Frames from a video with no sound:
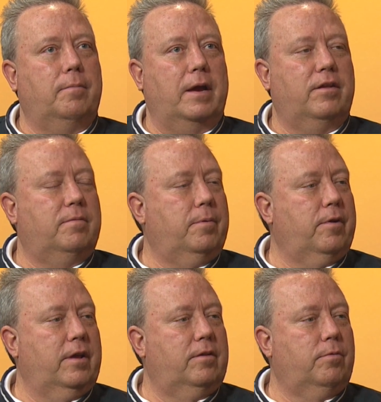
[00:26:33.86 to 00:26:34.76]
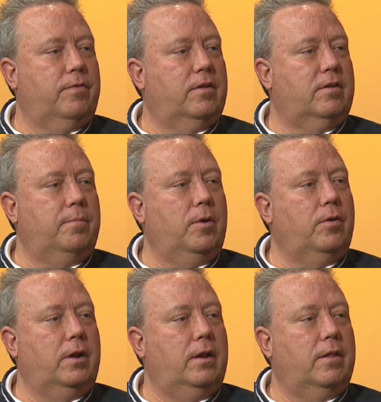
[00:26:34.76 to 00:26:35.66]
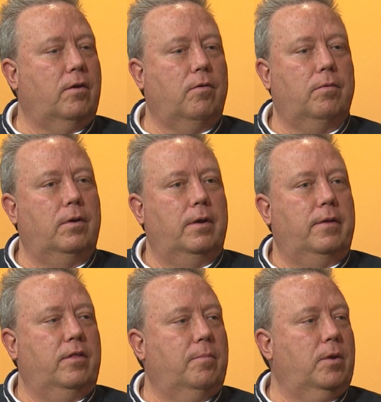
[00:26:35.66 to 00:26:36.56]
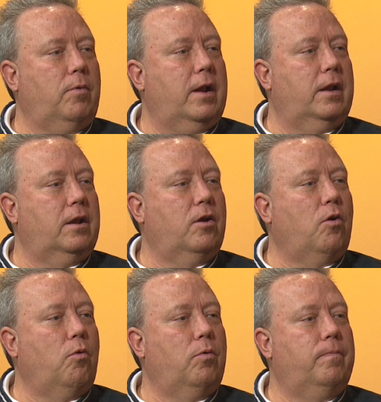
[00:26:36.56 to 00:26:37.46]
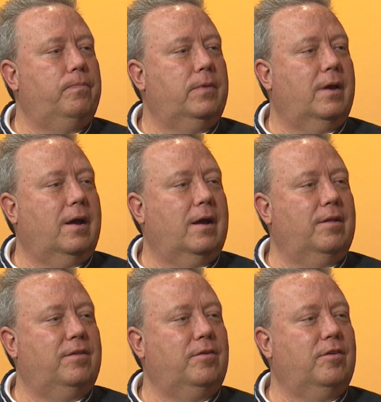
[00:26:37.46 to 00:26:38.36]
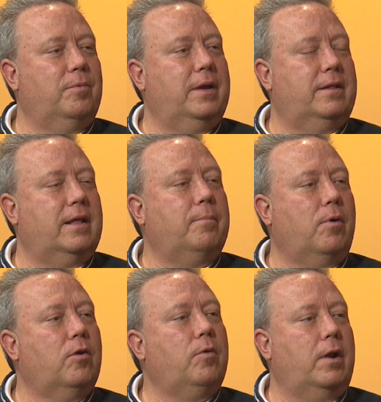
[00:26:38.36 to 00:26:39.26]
experience with this community, they'll be ready to go as soon as we get that park